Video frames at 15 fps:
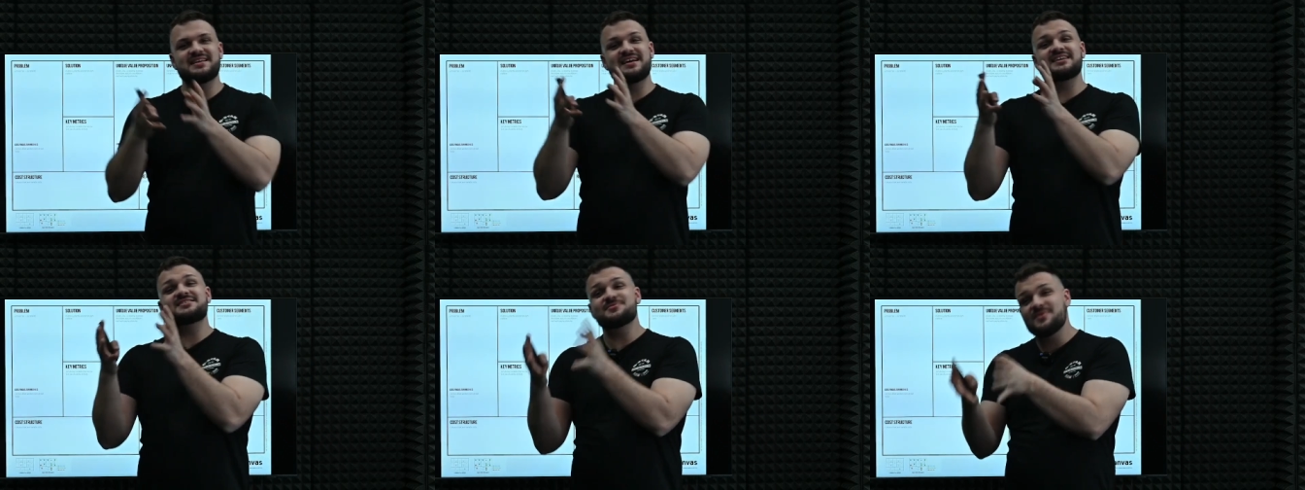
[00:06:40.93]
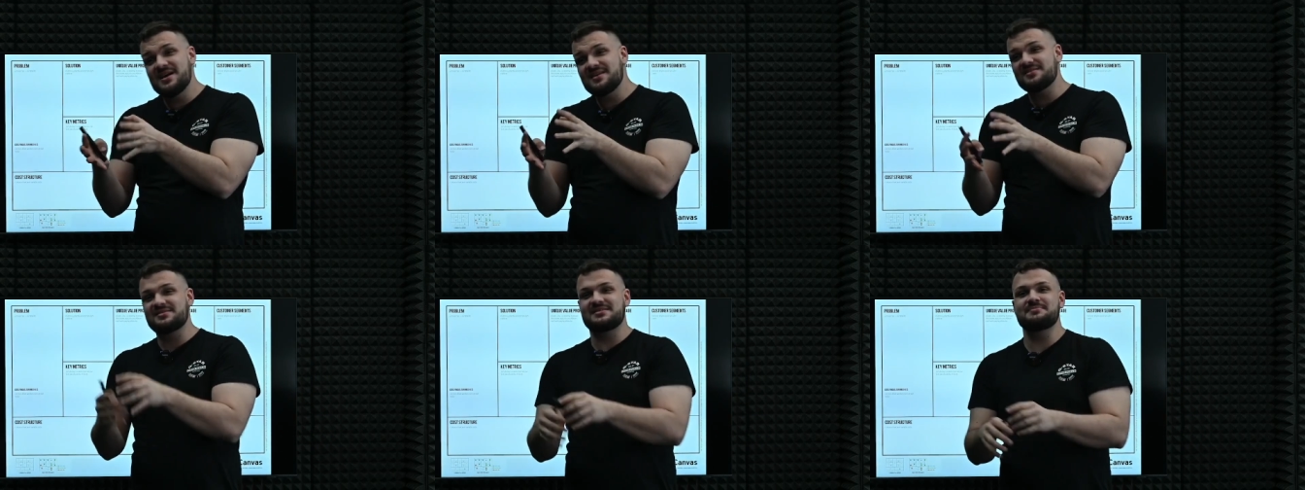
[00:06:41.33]
as
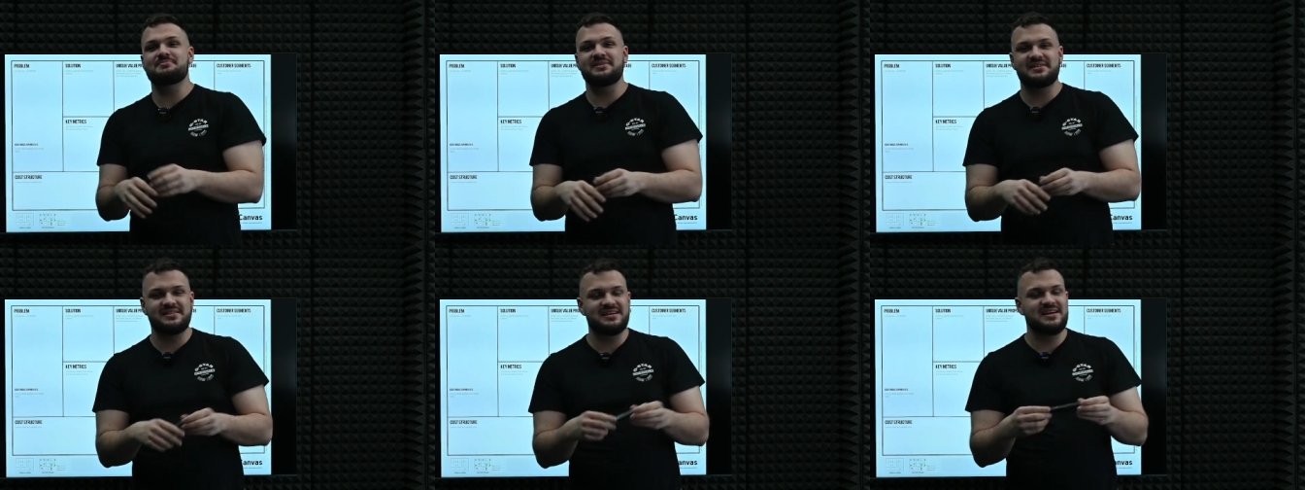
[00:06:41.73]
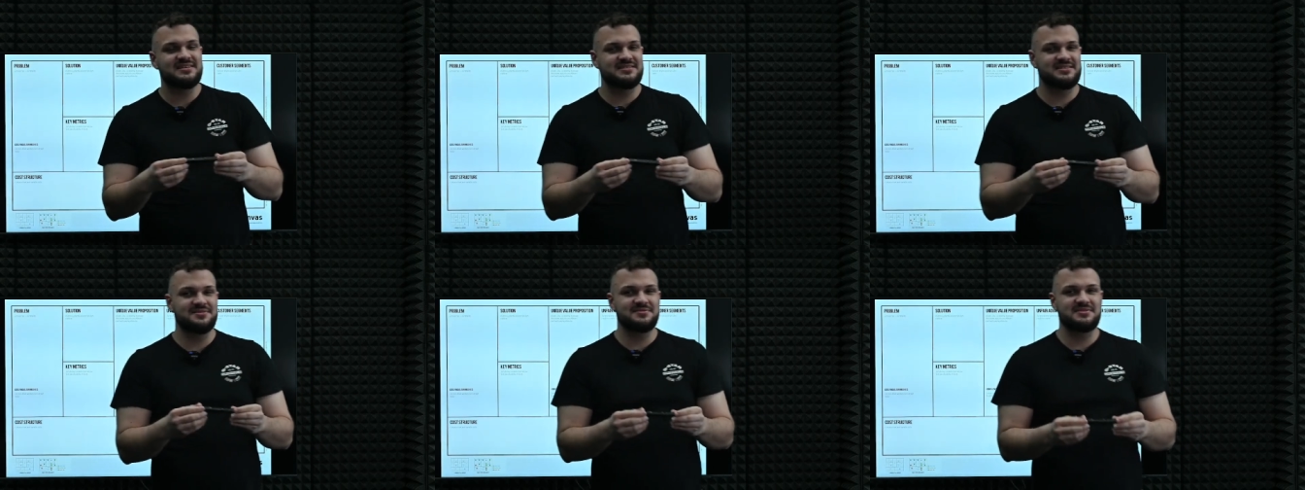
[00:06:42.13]
well typically
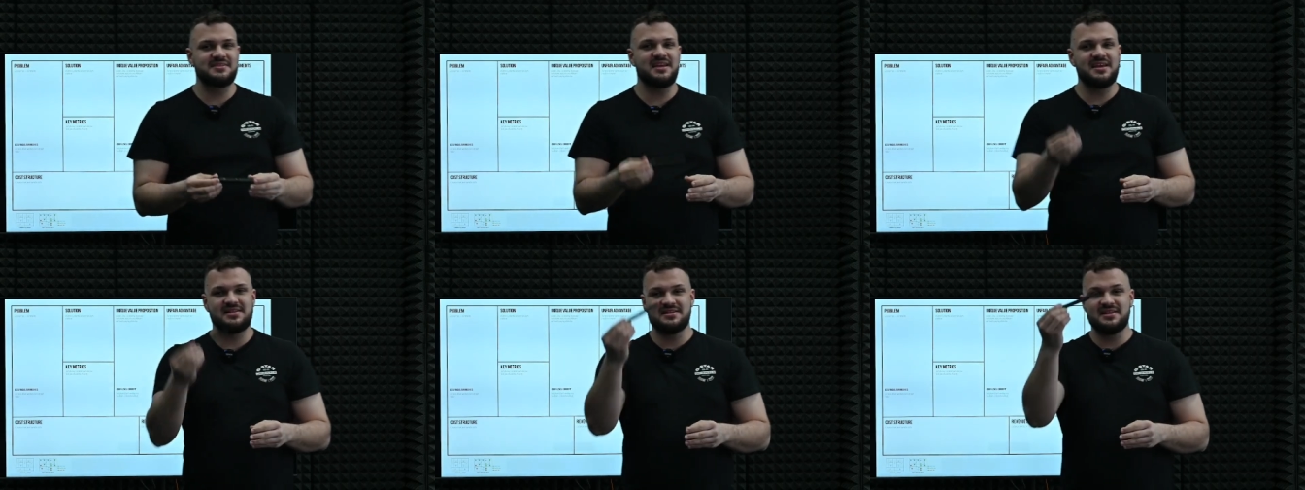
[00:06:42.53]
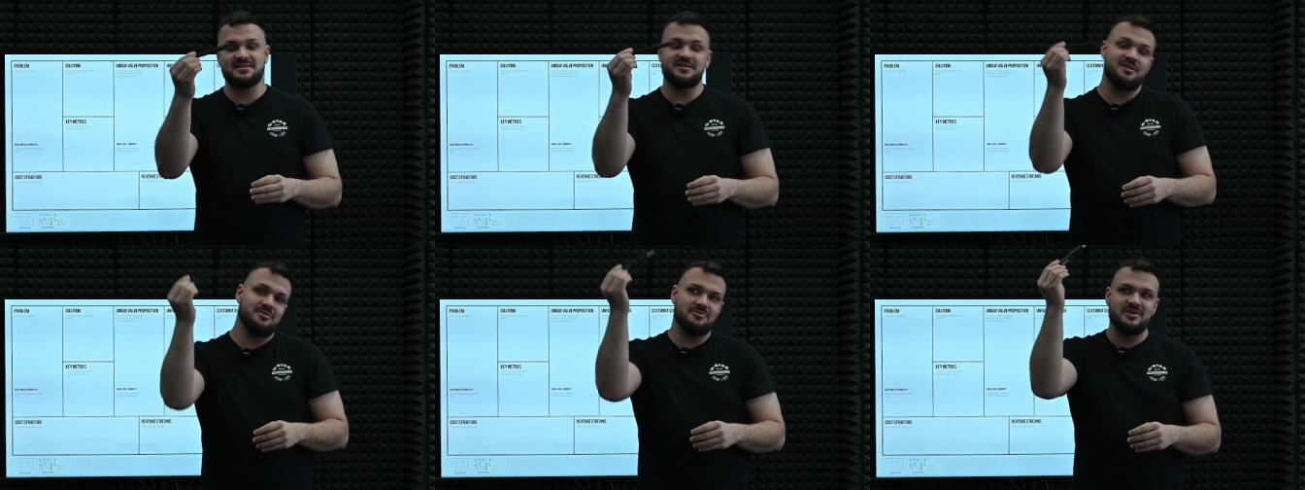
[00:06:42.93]
associate that,
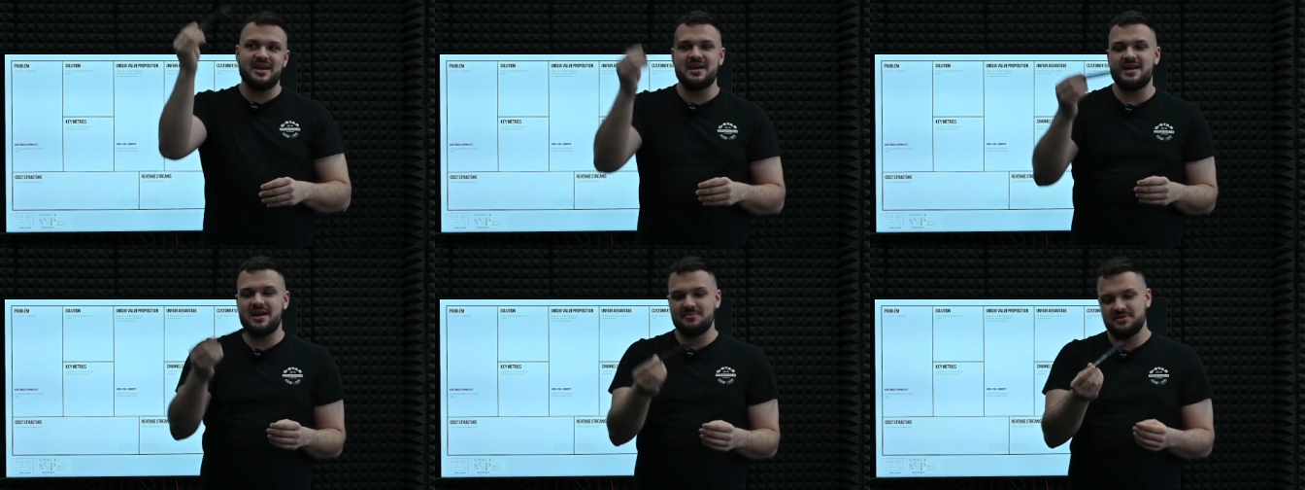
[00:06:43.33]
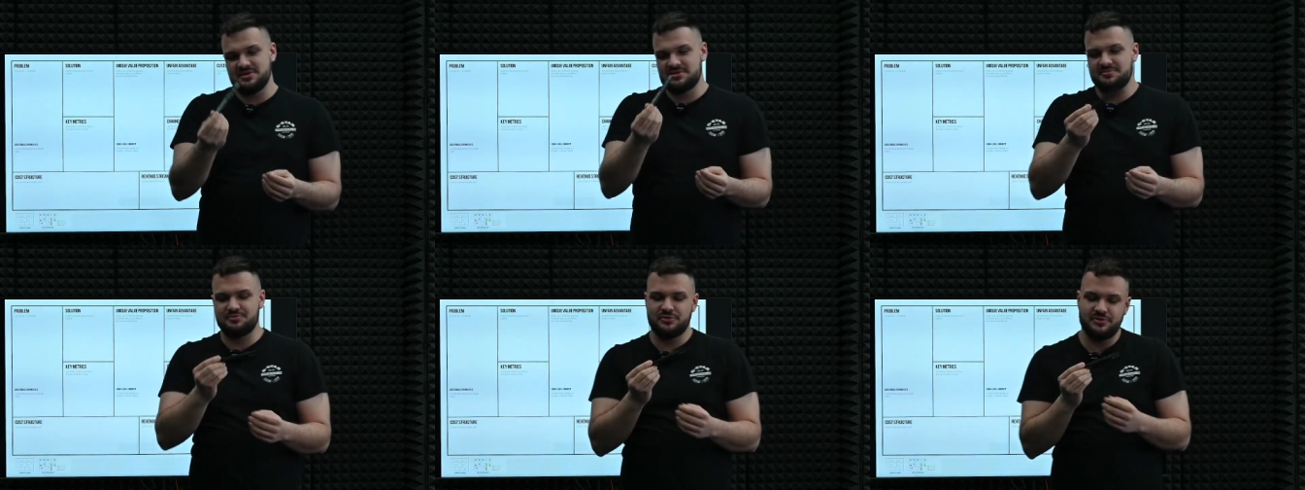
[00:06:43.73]
okay, I'm going to
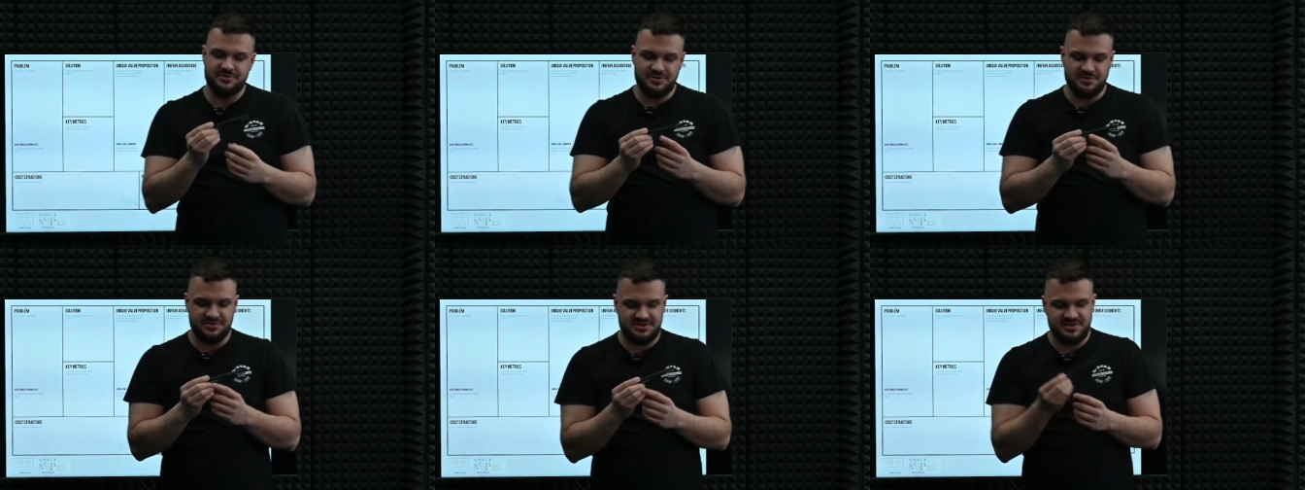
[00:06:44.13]
produce